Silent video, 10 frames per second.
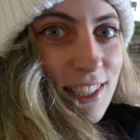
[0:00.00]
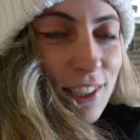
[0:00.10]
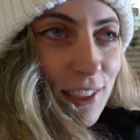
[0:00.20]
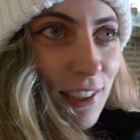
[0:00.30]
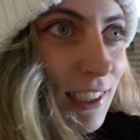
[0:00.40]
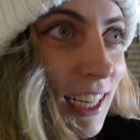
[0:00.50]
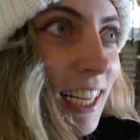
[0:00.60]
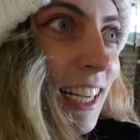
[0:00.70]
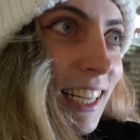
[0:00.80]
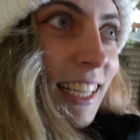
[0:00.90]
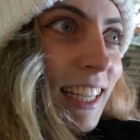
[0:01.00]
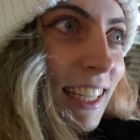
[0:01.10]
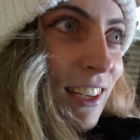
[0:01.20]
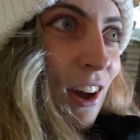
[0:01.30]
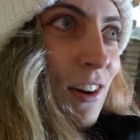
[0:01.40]
to
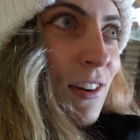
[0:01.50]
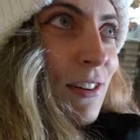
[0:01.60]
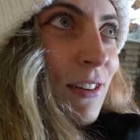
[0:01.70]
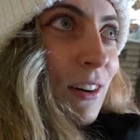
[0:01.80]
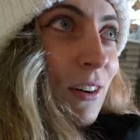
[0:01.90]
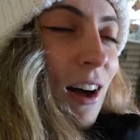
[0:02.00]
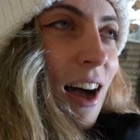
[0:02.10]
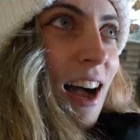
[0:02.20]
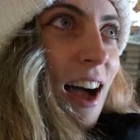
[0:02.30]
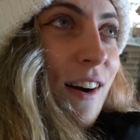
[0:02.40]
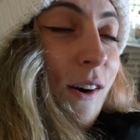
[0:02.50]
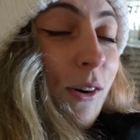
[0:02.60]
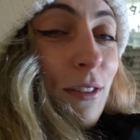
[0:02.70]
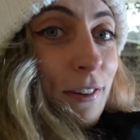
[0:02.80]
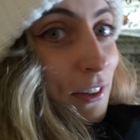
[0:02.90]
go
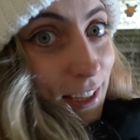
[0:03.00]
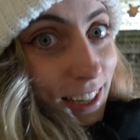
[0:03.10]
all through the